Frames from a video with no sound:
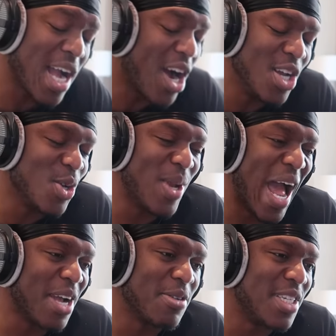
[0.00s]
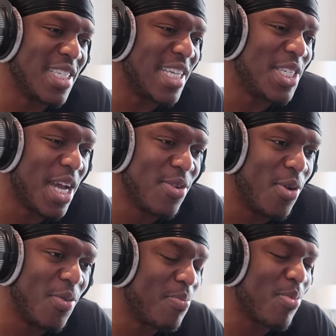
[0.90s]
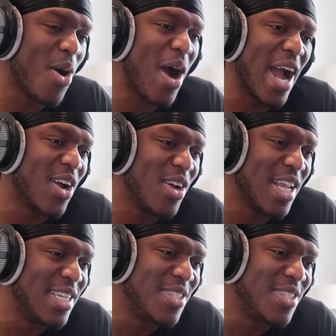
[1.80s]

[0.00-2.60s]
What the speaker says: I can't do languages in general. Bro, I got a